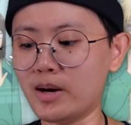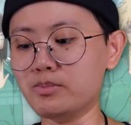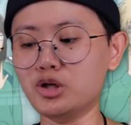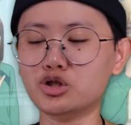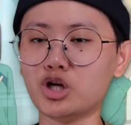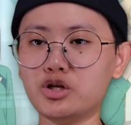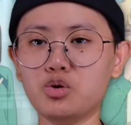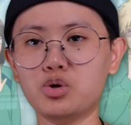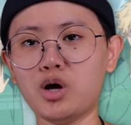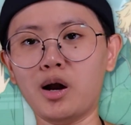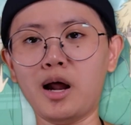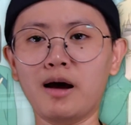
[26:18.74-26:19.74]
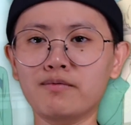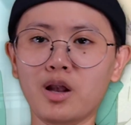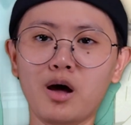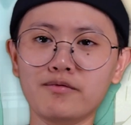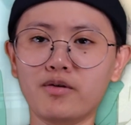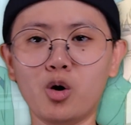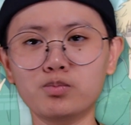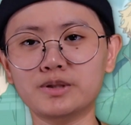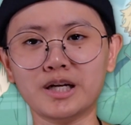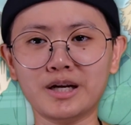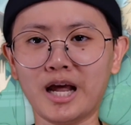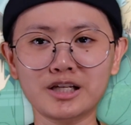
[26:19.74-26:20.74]
means that you gotta have a lot of hopes
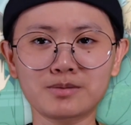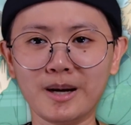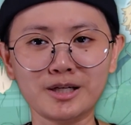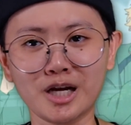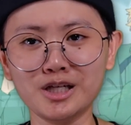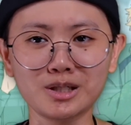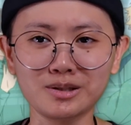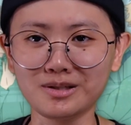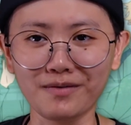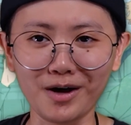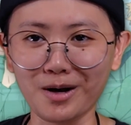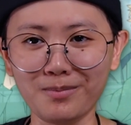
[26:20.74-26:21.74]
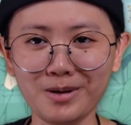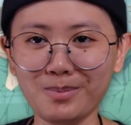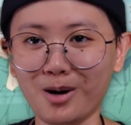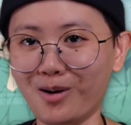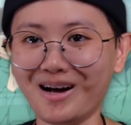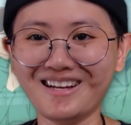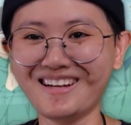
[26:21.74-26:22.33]
and expectations of other people.